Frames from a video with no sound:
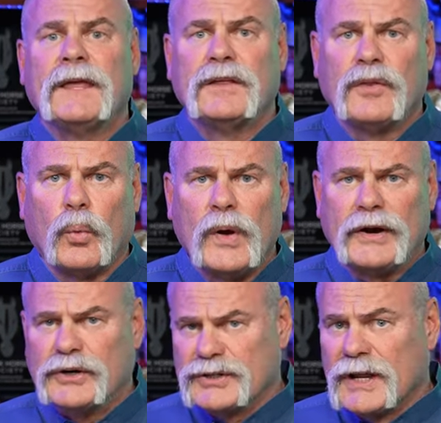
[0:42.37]
In the
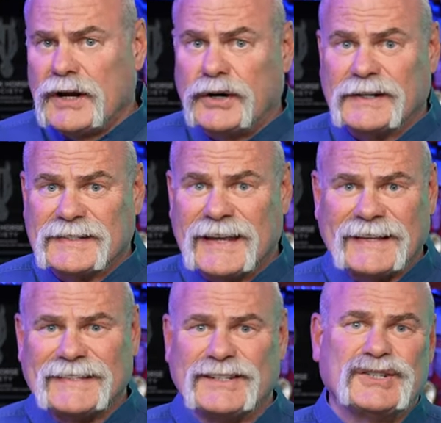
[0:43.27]
winters here in
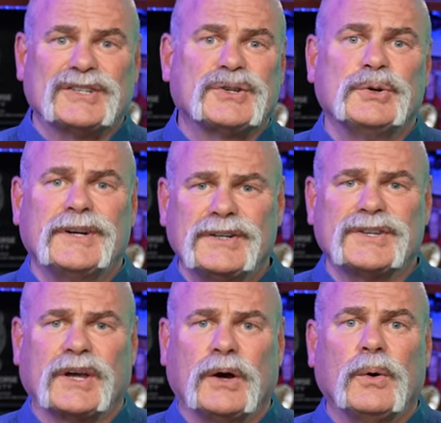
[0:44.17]
Texas, just two
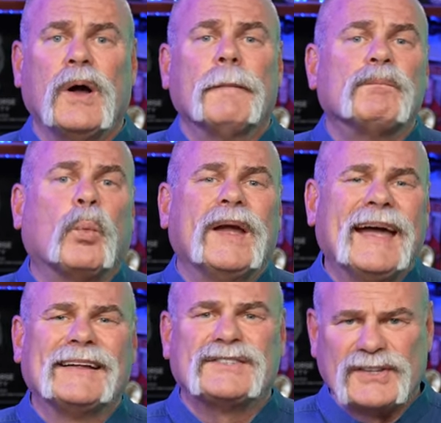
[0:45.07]
years ago, we
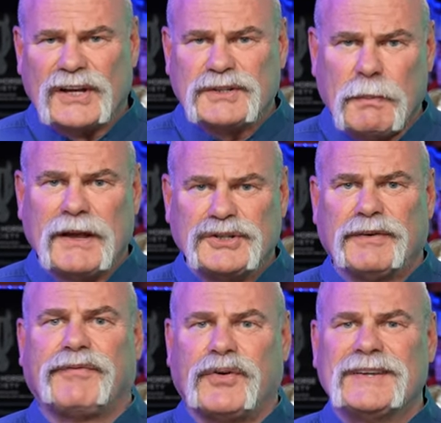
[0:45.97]
had such
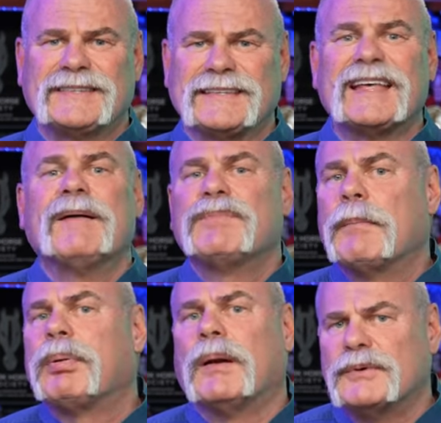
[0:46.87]
major freezes
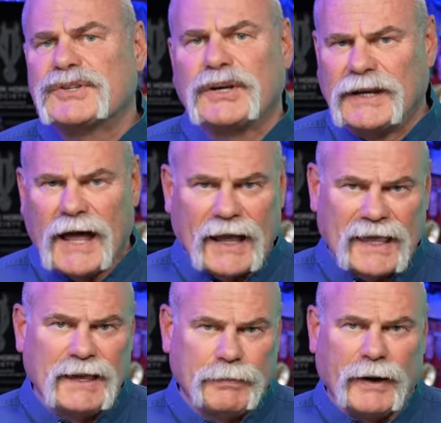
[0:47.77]
that plumbers could not
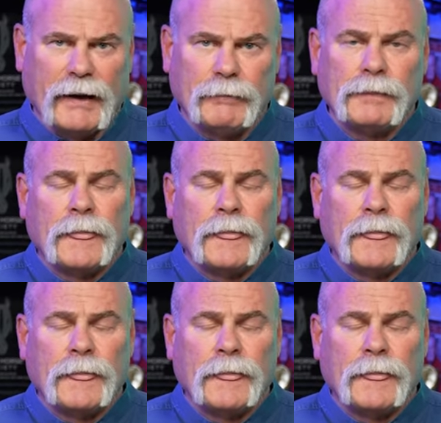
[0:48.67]
keep up.